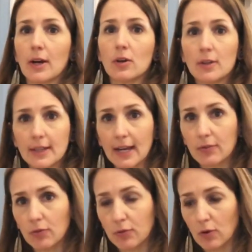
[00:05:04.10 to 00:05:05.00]
I cook the egg
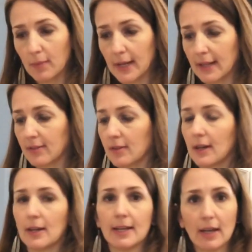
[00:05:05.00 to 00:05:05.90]
for 4 minutes,
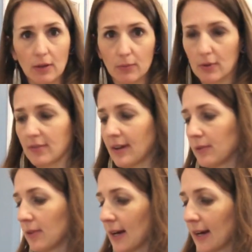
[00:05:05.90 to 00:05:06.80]
and the other ones
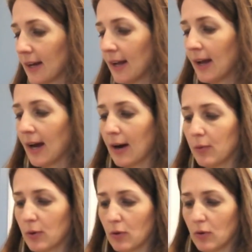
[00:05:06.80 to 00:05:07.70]
after that, I
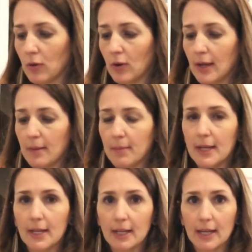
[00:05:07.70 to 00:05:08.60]
will
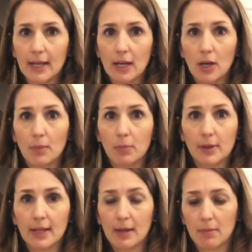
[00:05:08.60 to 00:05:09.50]
immediately
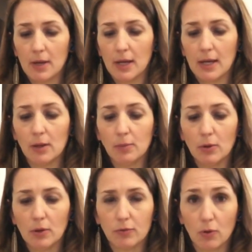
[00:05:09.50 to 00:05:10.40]
put them in a
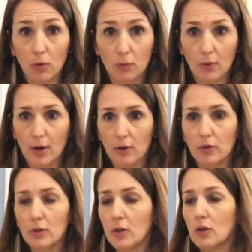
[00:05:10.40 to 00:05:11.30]
bowl of cold water,
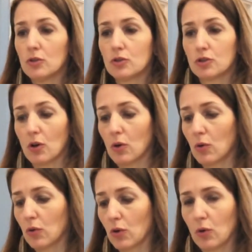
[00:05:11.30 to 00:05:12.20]

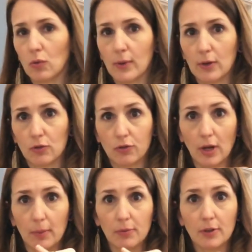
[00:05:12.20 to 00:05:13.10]
so the cold water
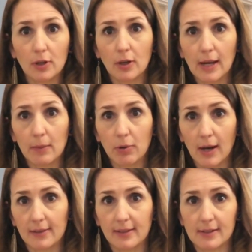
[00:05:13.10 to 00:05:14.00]
stops the cooking
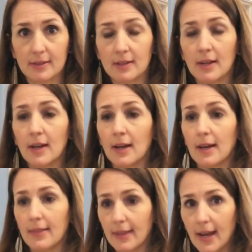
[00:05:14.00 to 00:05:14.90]
process,
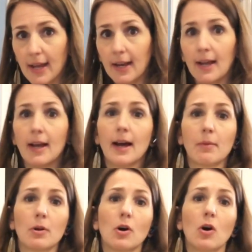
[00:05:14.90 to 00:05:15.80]
and then
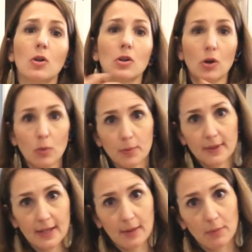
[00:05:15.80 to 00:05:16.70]
I'm going to all
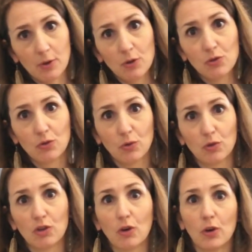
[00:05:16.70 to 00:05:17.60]
open them to
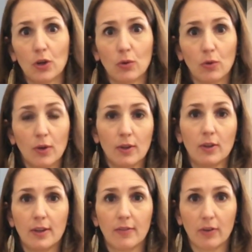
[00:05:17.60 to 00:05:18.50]
show you
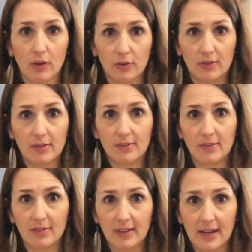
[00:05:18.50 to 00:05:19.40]
the different
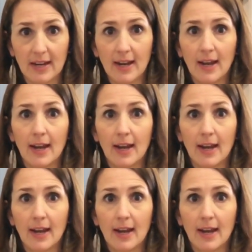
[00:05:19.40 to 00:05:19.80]
consistency